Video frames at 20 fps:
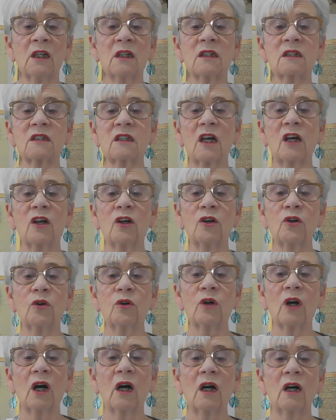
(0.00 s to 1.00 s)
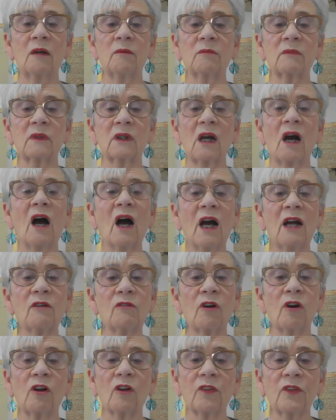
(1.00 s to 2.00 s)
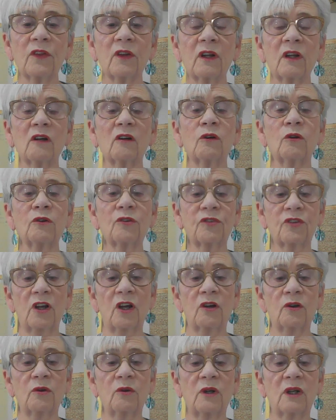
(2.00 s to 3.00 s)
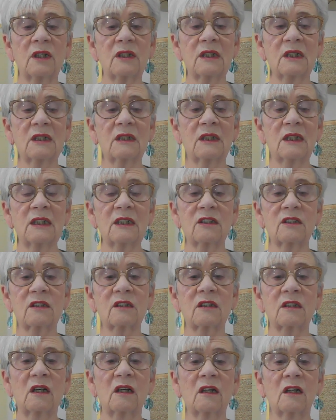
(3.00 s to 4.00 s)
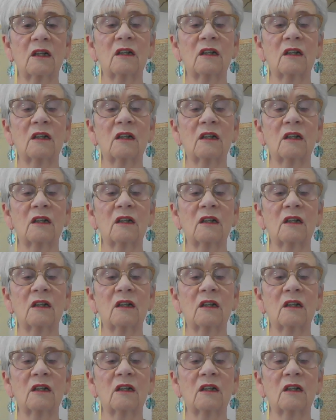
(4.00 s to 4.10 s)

So Chiron also is in this.